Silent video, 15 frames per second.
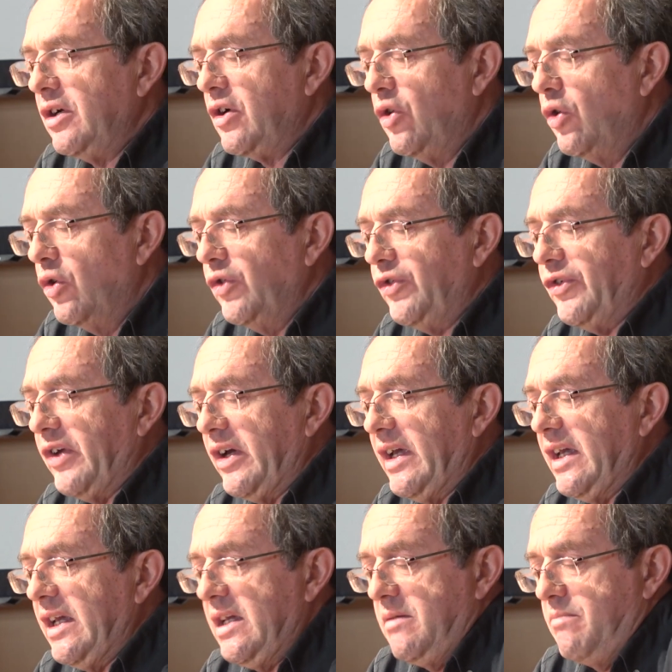caused
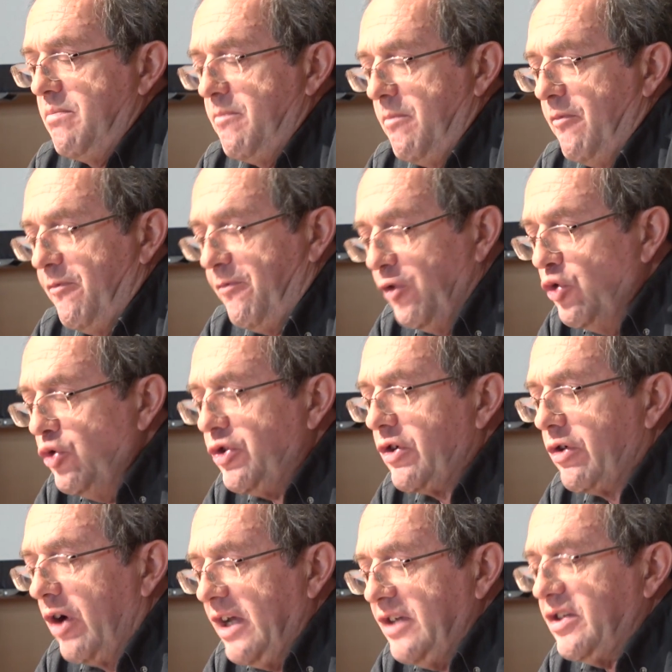a food
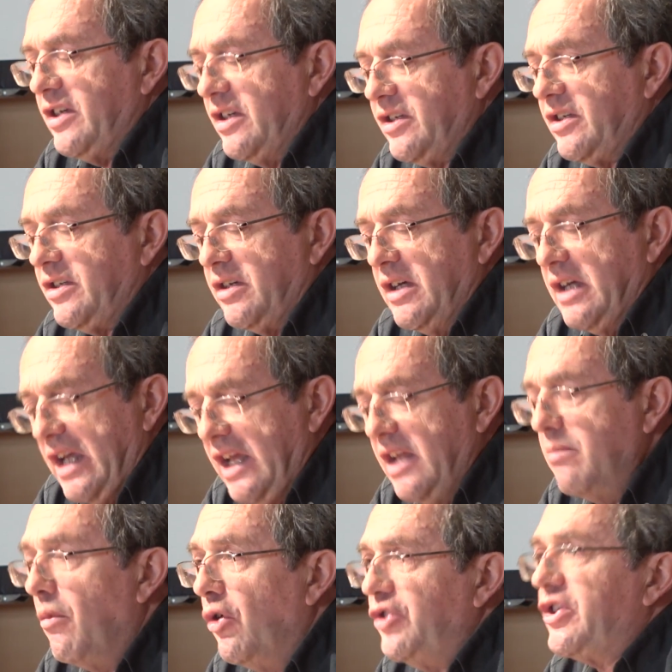crisis
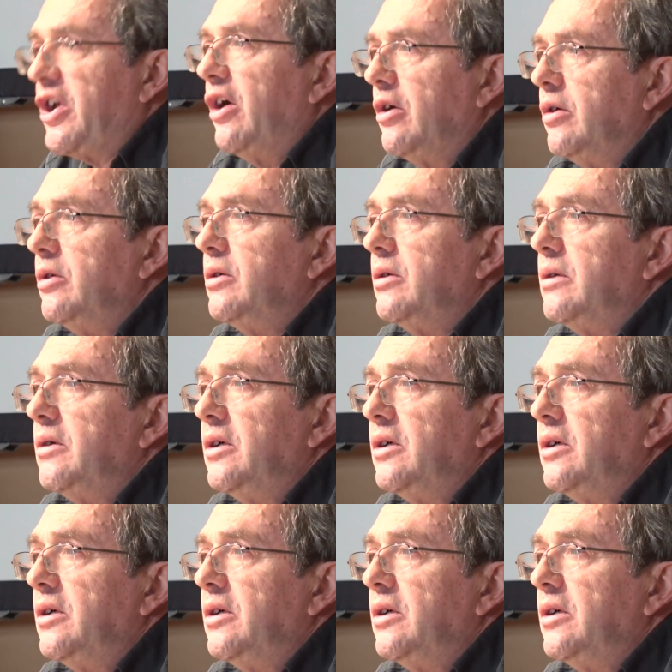in Moscow